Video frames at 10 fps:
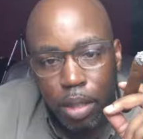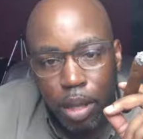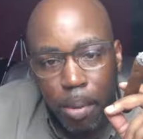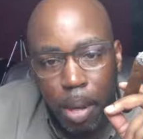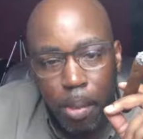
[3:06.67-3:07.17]

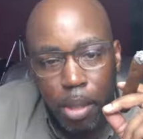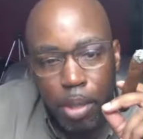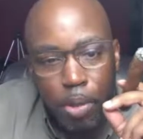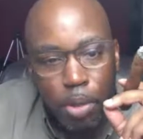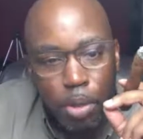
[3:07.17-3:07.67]
I might be
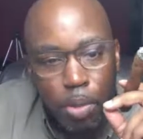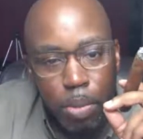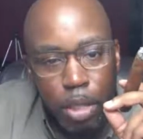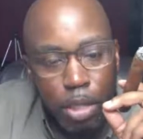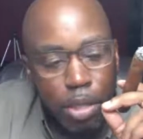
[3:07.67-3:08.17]
doing too
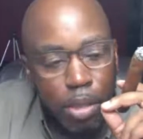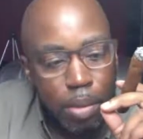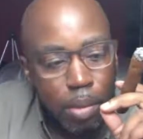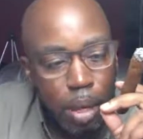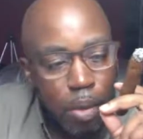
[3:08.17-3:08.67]
much.
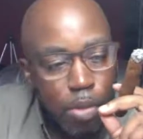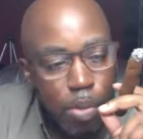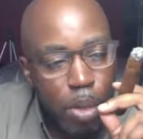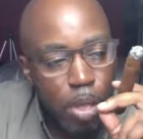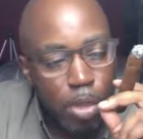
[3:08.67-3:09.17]
Might have too
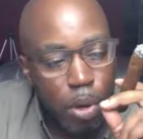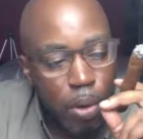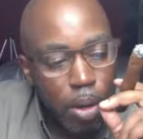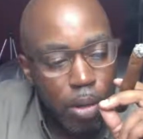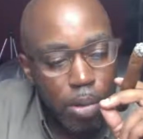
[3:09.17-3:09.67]
much
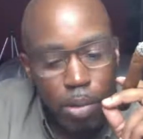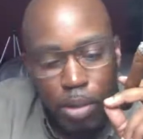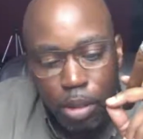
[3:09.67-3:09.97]
going on.